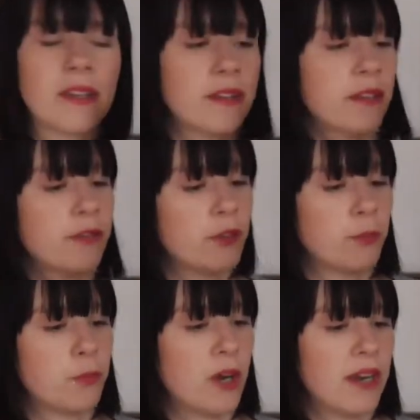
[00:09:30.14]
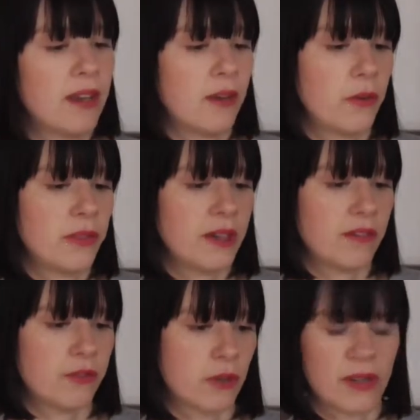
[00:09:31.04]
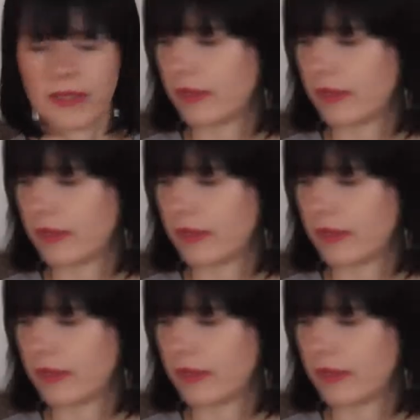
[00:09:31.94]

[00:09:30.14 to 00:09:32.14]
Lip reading: a different brand. I don't think I've tried